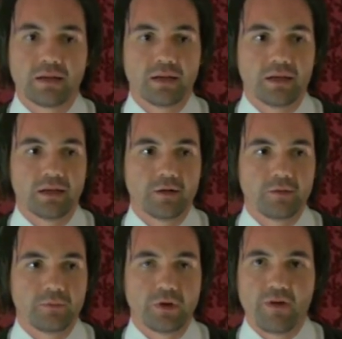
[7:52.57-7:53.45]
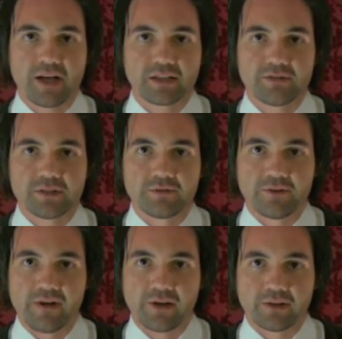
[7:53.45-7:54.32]
um, your activism
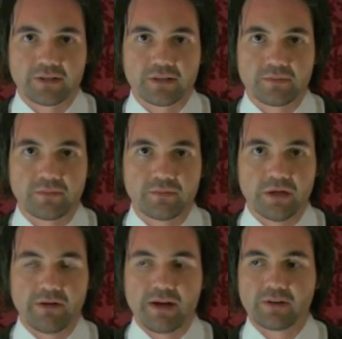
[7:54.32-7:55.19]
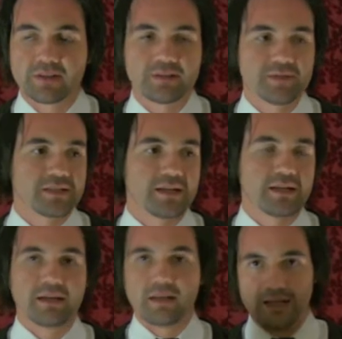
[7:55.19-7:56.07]
for anarchism. You know, anarchism is
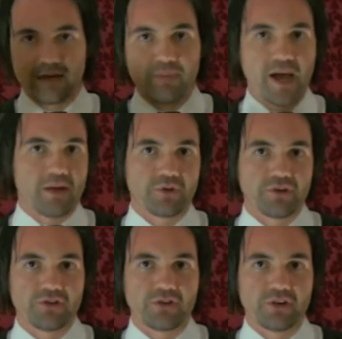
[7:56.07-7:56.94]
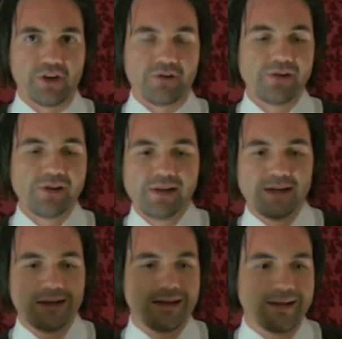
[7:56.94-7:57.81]
not a, a laid back position. You know,
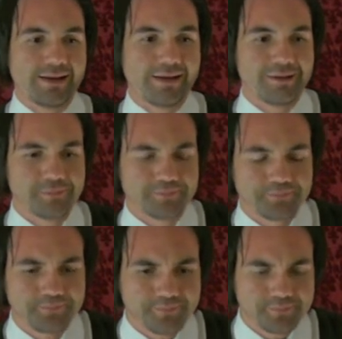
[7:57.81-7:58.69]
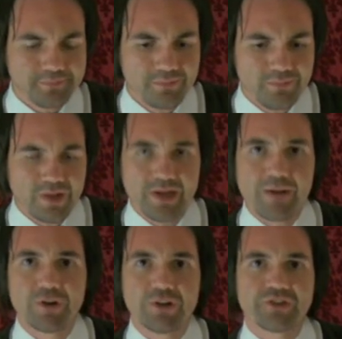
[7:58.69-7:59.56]
a um, an
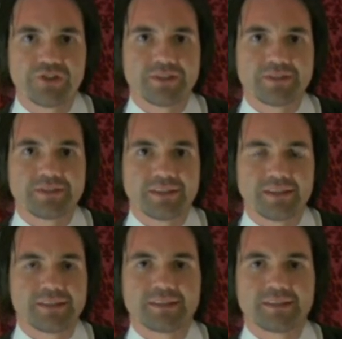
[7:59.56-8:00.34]
abolitionist that, that